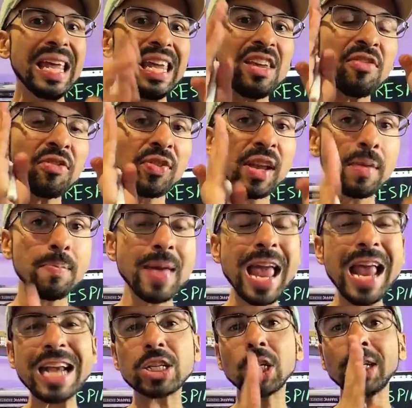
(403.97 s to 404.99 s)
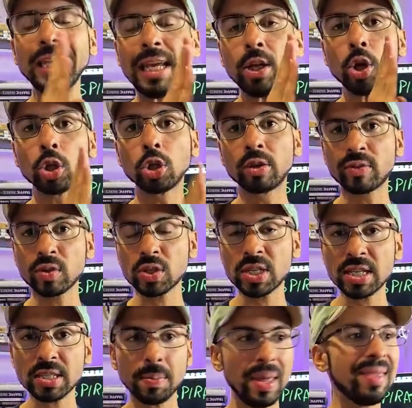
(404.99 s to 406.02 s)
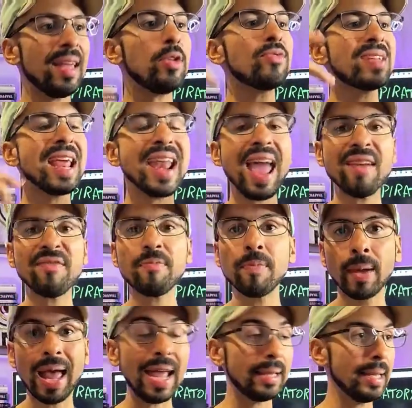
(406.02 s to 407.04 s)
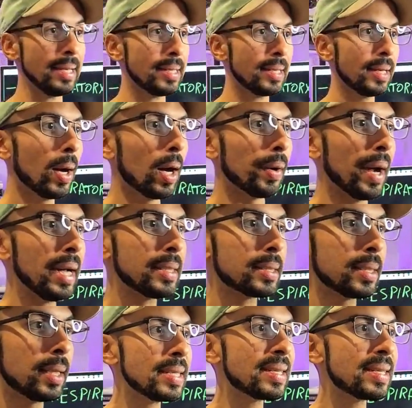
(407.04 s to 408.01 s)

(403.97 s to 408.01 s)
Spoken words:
Inflammation in your nervous system, and then you can have headache. All right?